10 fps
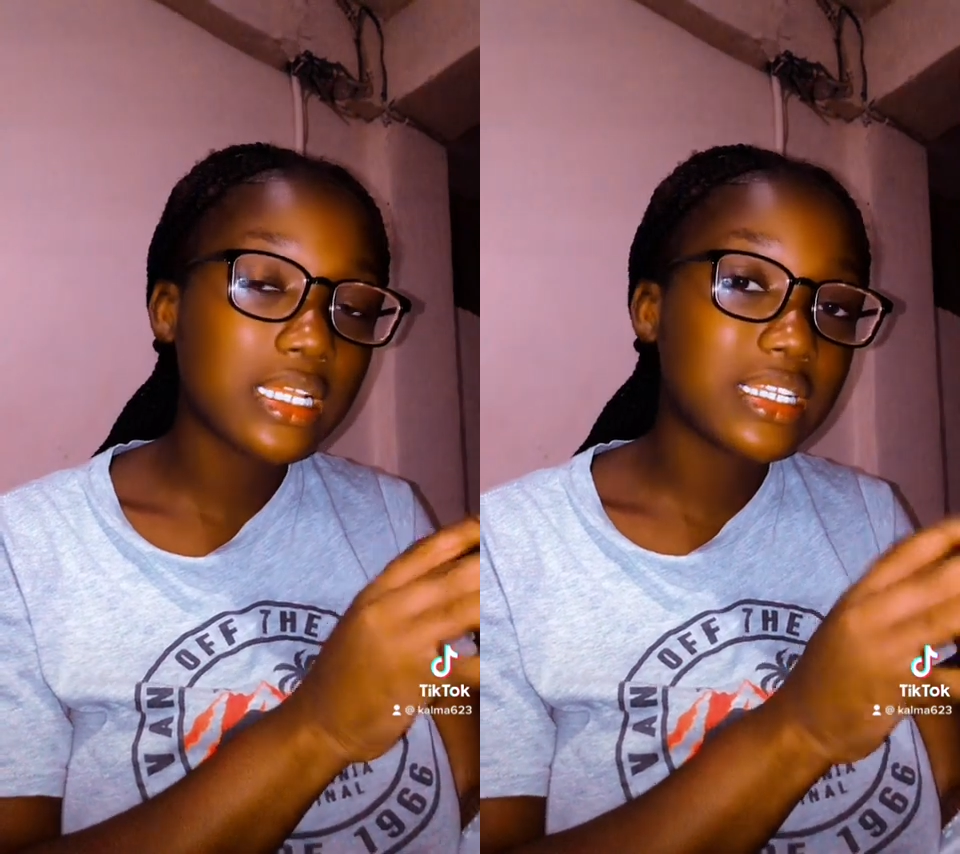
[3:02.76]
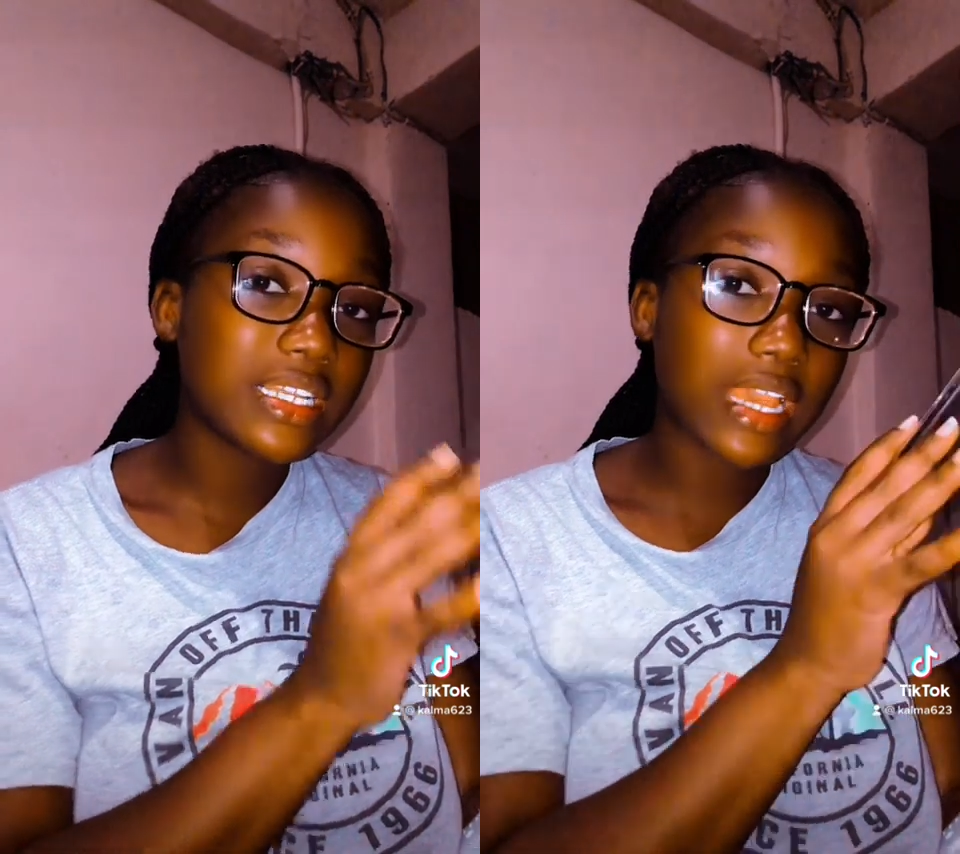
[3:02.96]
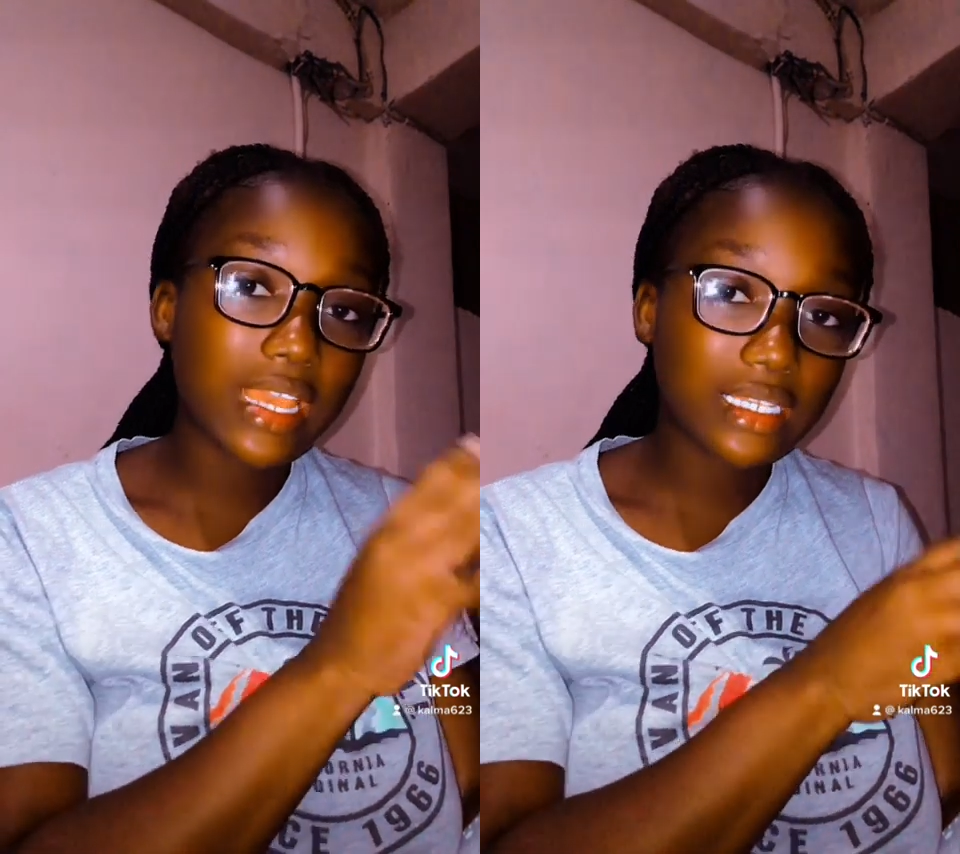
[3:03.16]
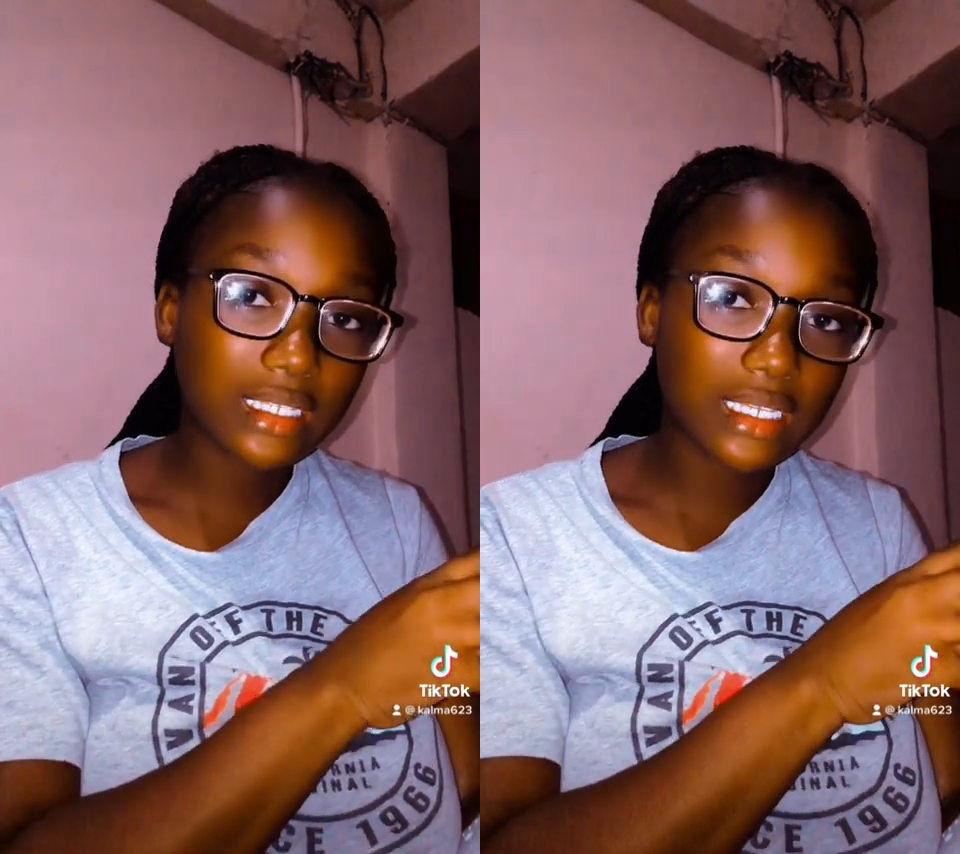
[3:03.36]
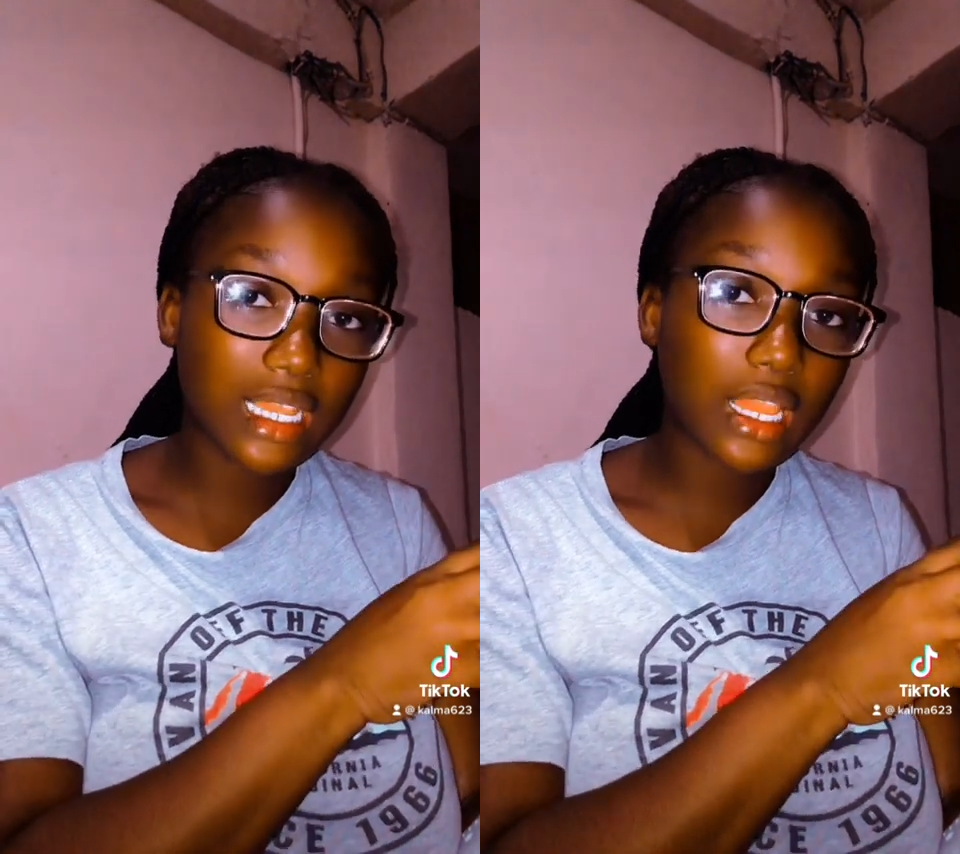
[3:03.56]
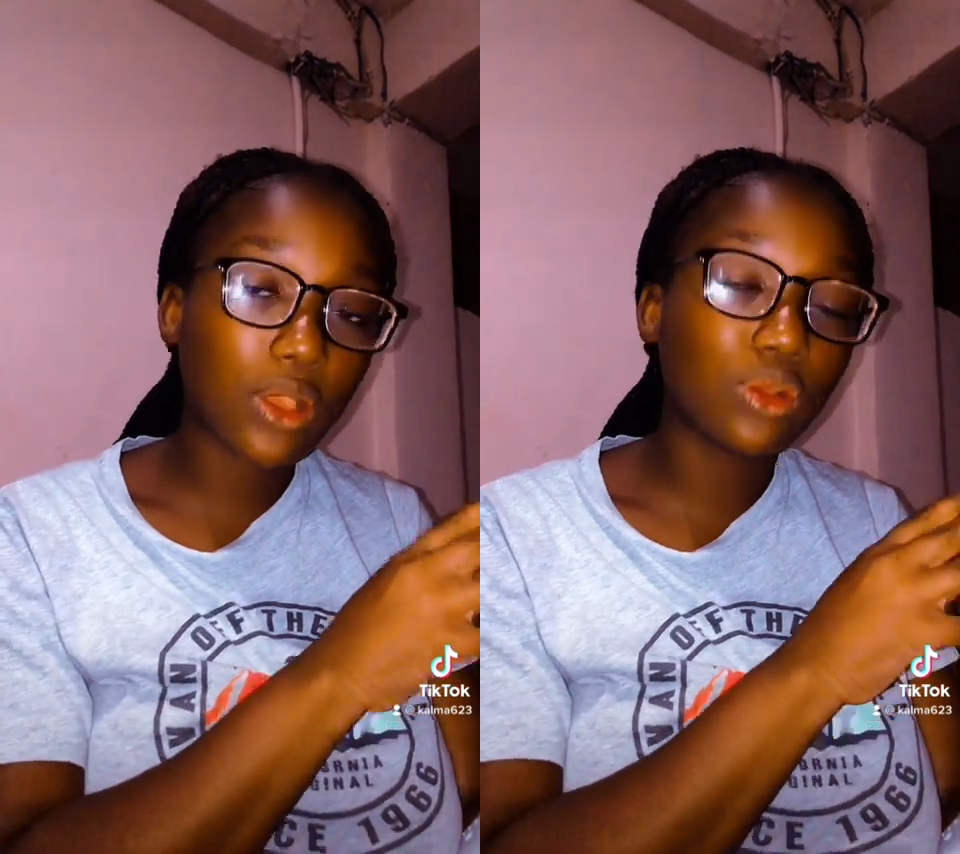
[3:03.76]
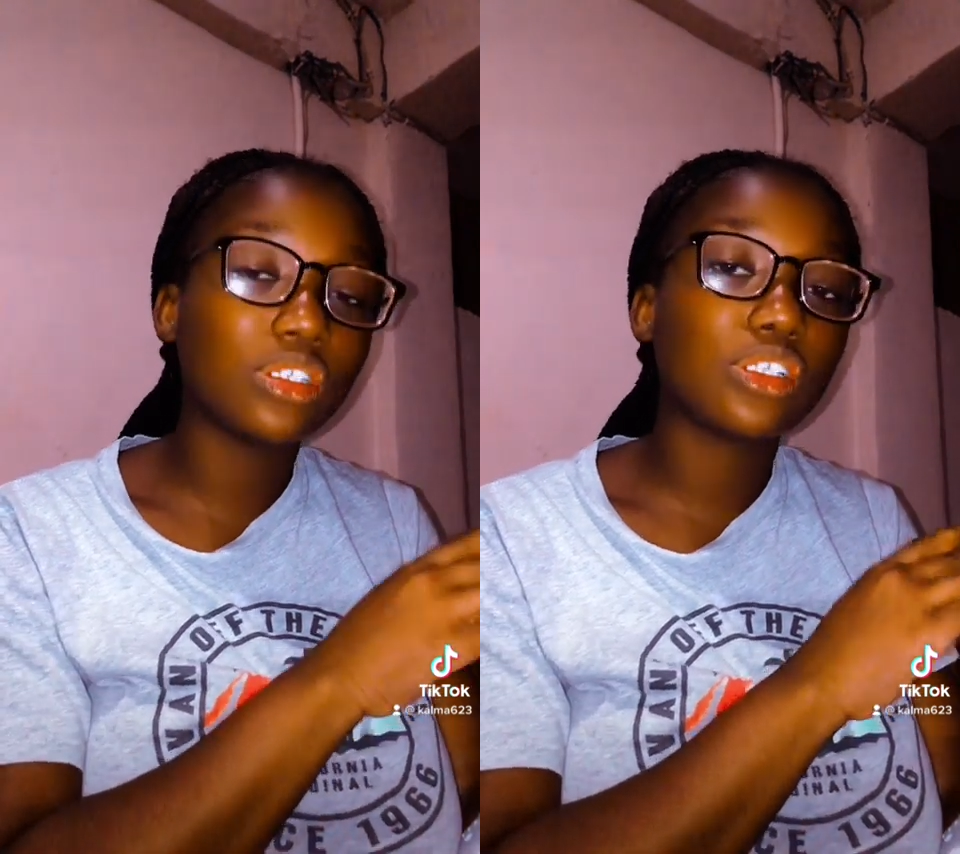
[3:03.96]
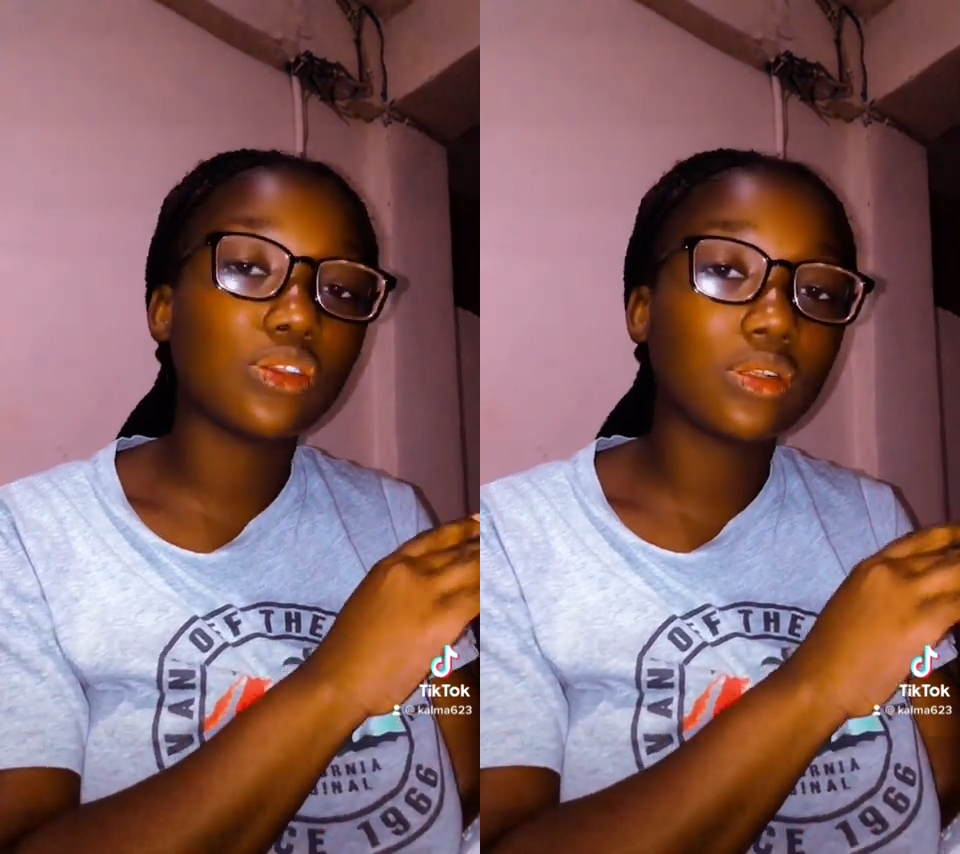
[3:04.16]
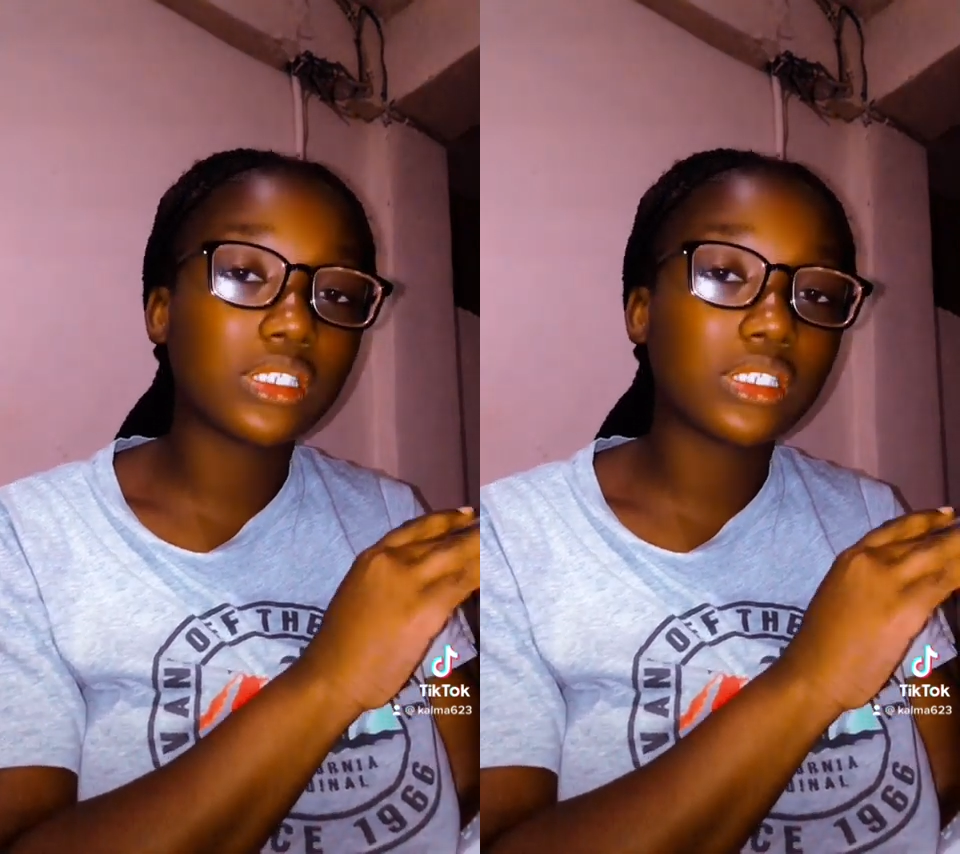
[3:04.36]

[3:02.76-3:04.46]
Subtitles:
the essay on the salt